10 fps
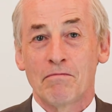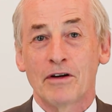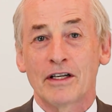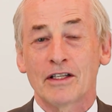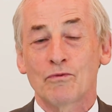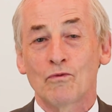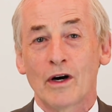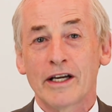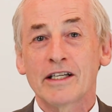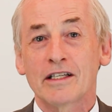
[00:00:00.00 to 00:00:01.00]
But it's
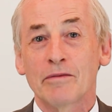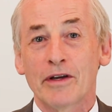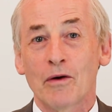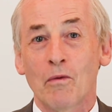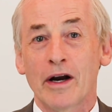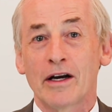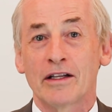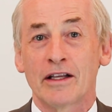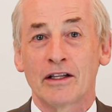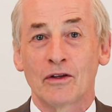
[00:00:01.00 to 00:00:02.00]
wise to be aware
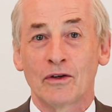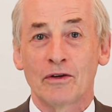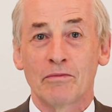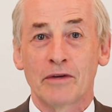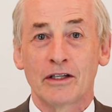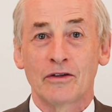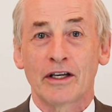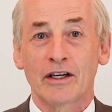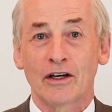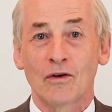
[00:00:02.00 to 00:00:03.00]
that though you may
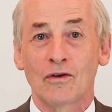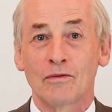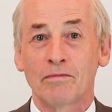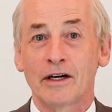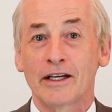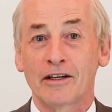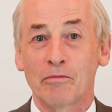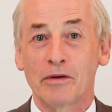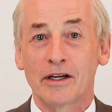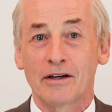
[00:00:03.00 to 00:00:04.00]
drink a cold pint
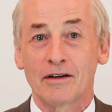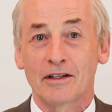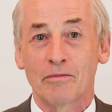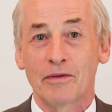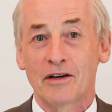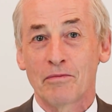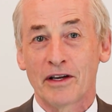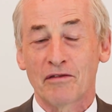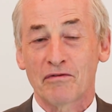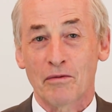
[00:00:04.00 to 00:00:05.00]
of beer, the beer
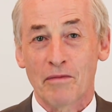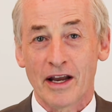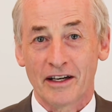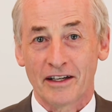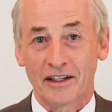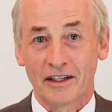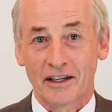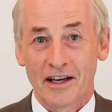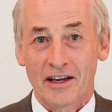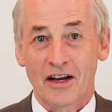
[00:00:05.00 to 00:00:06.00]
being fermented
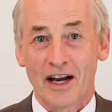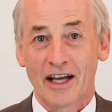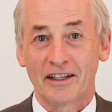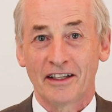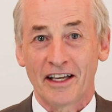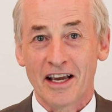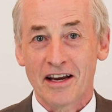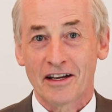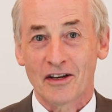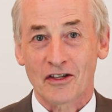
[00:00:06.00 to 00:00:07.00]
can add to the
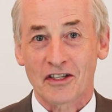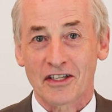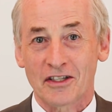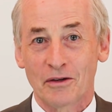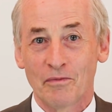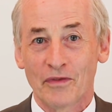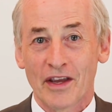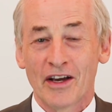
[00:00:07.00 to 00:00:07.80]
heat in your system.